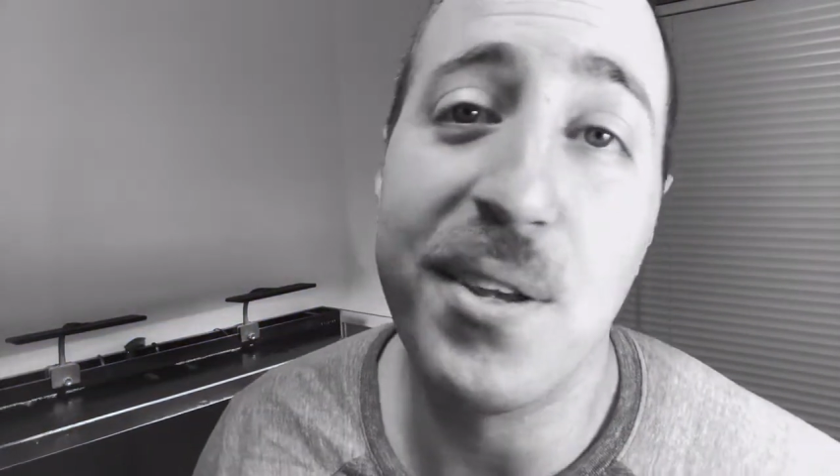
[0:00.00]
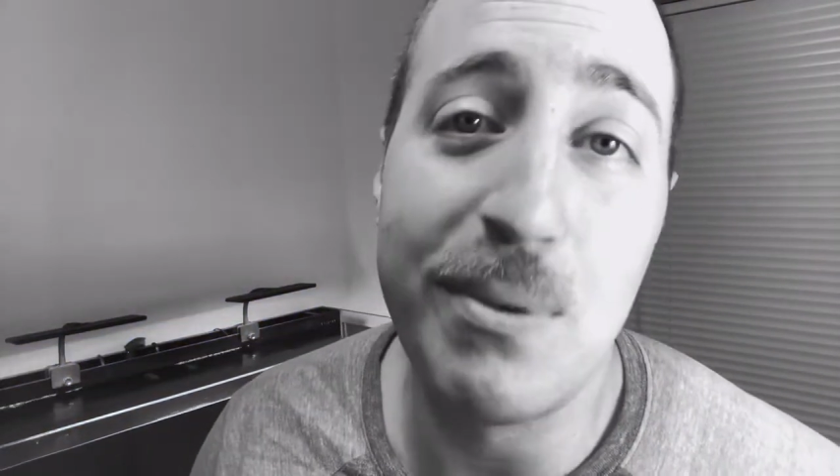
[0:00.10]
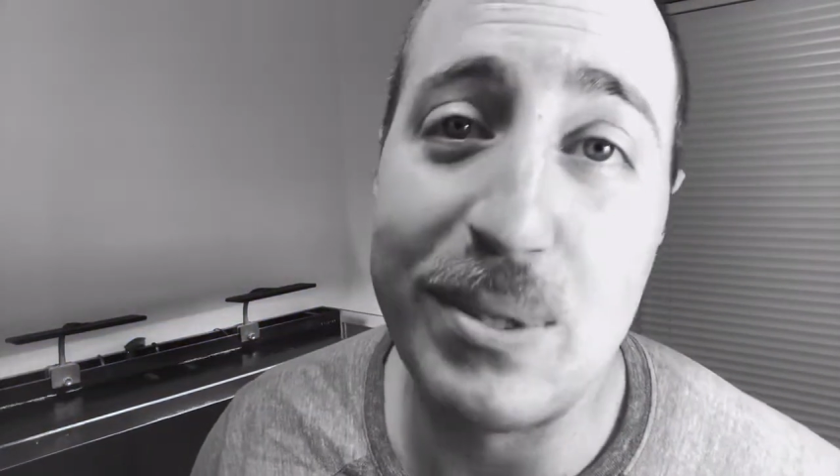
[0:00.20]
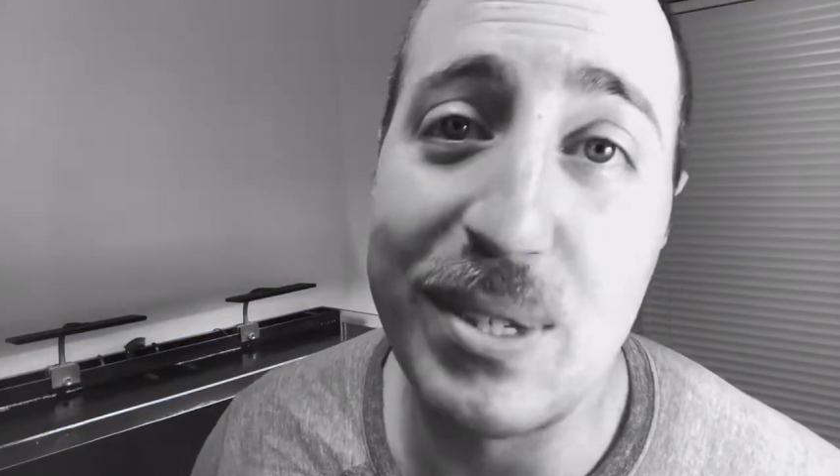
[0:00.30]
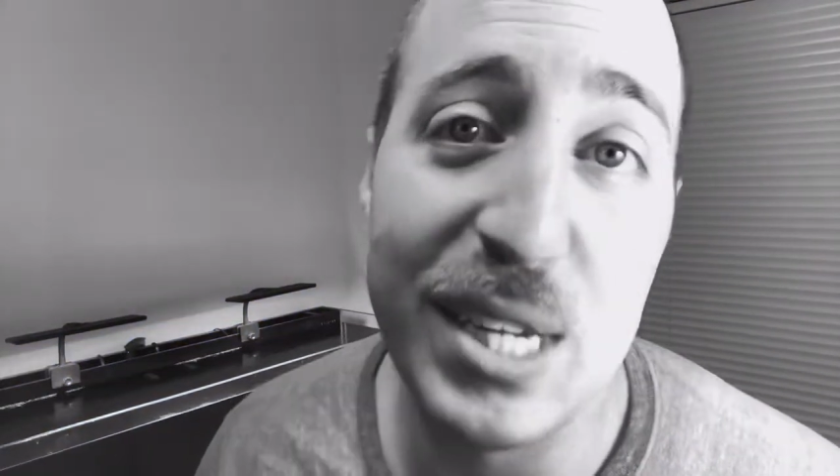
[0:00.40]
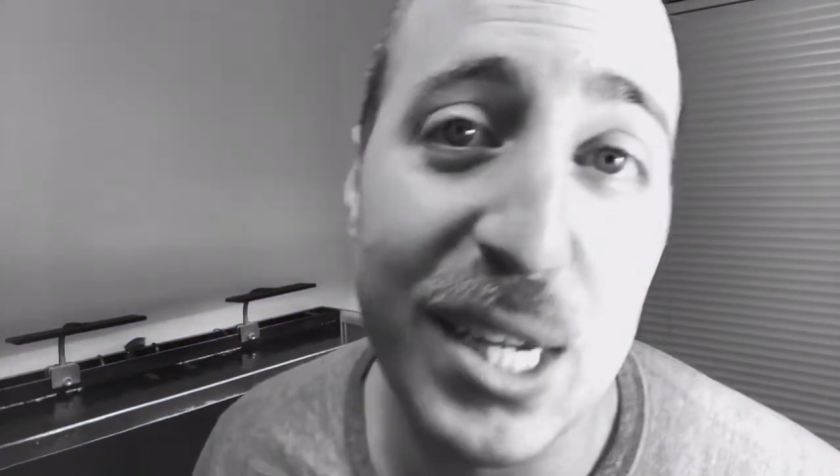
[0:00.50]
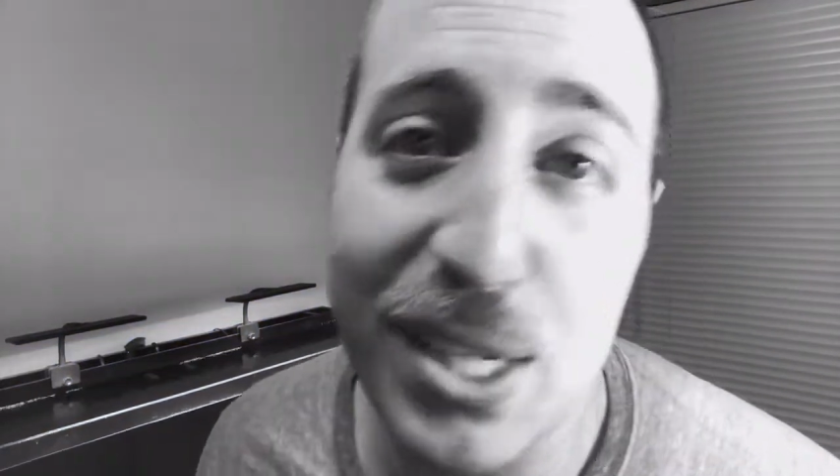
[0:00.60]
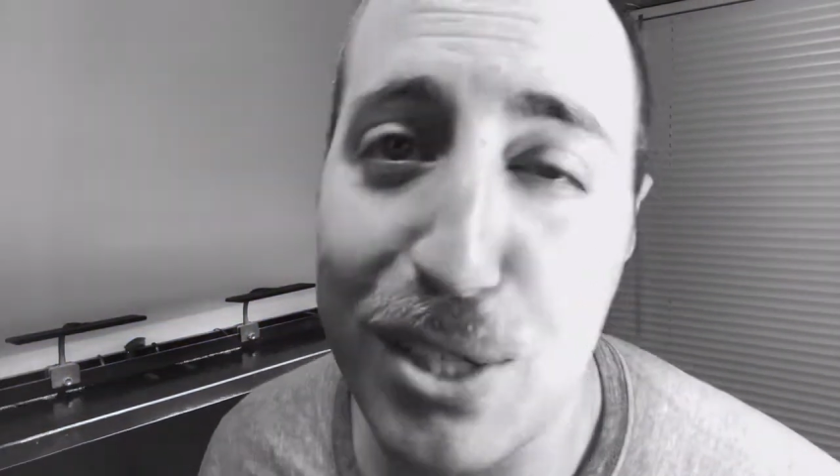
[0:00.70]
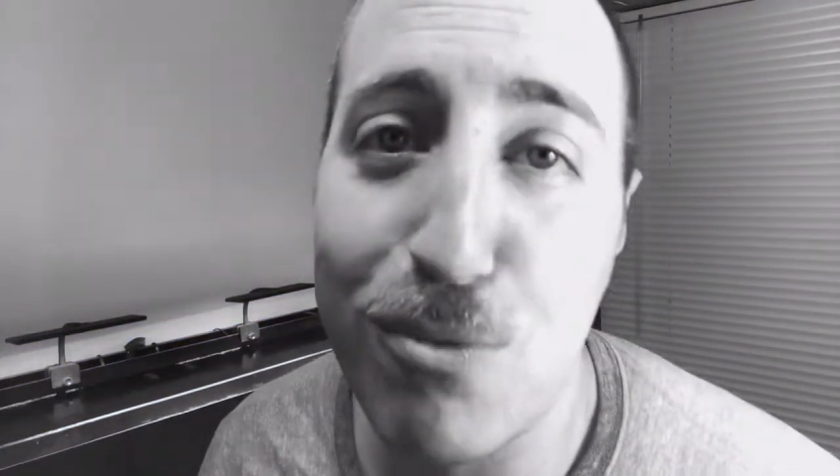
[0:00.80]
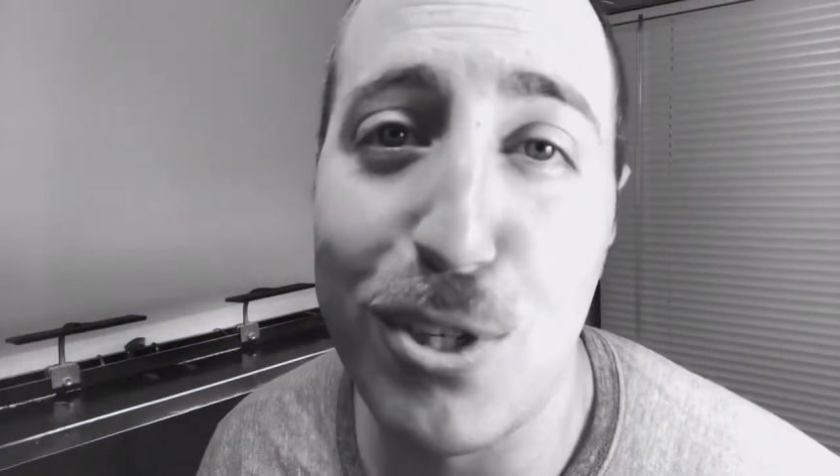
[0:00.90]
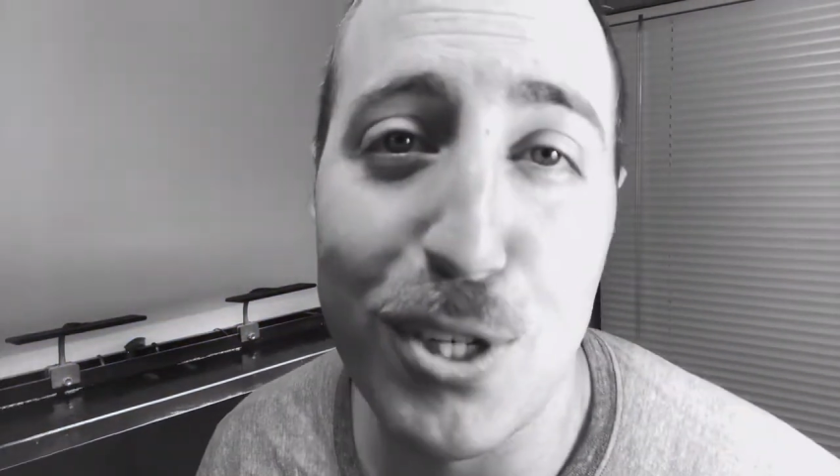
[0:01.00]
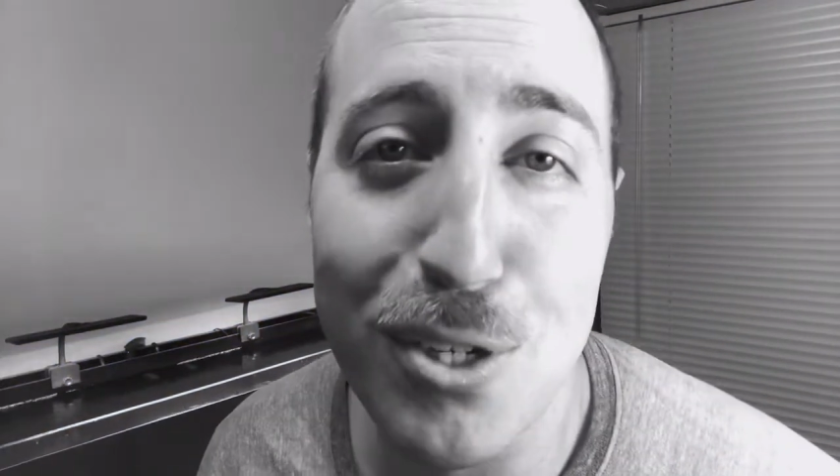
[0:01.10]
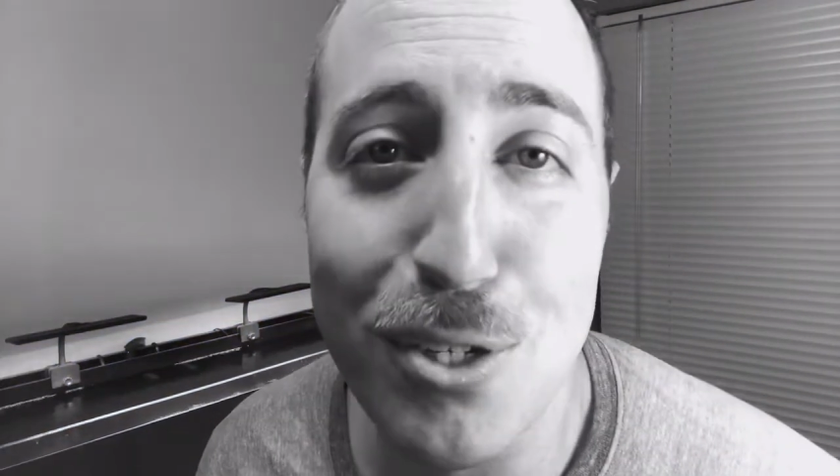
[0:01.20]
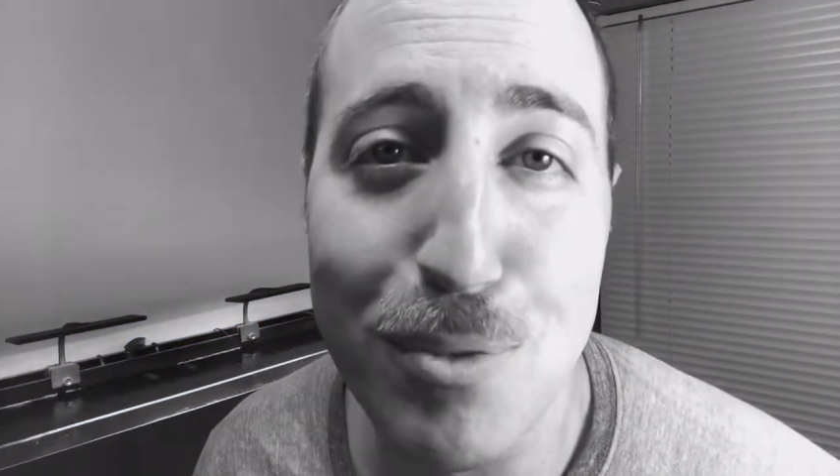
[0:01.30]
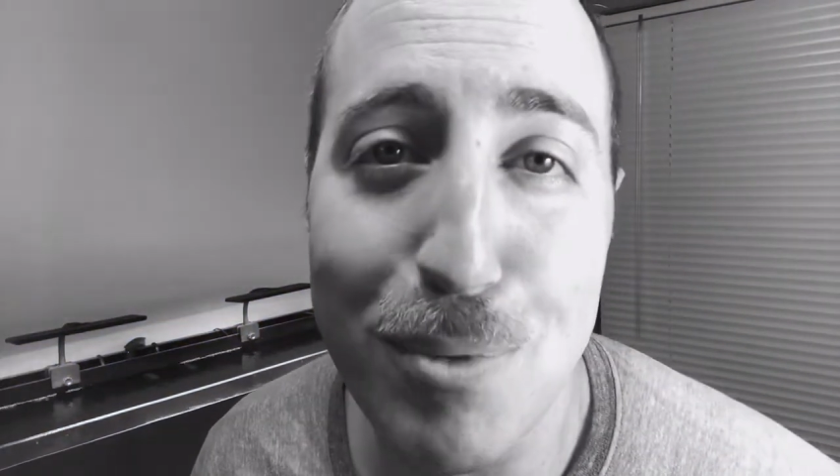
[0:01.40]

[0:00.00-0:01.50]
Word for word: it was an easy video to